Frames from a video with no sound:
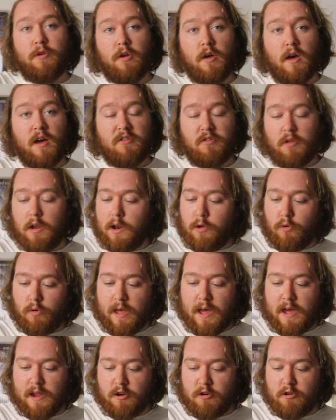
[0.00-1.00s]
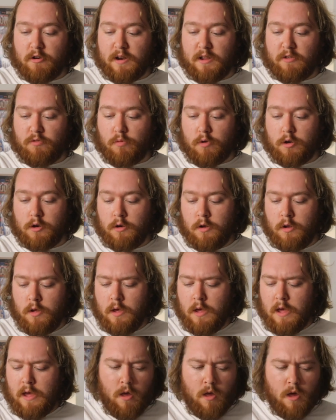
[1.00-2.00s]
you guys a little gander at this one.
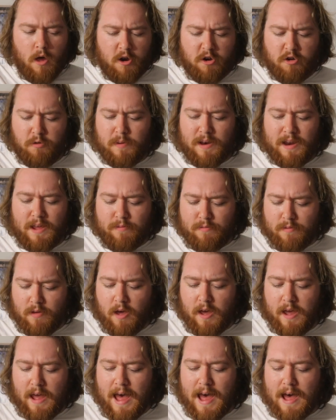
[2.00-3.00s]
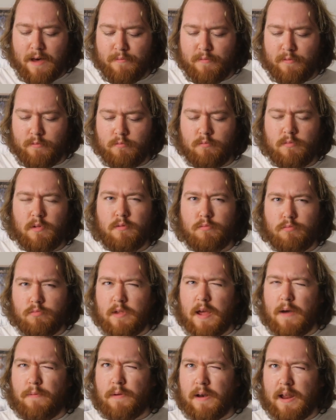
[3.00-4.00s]
I do believe I have
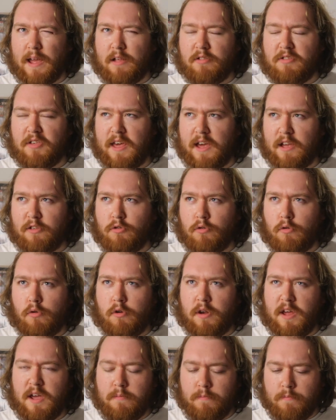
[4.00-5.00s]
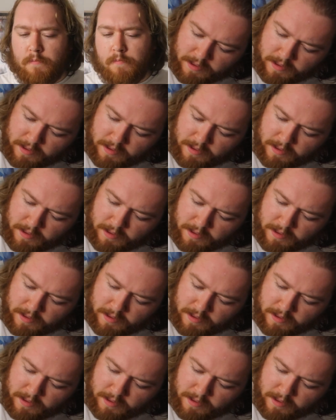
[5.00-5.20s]
definitely a TikTok on it,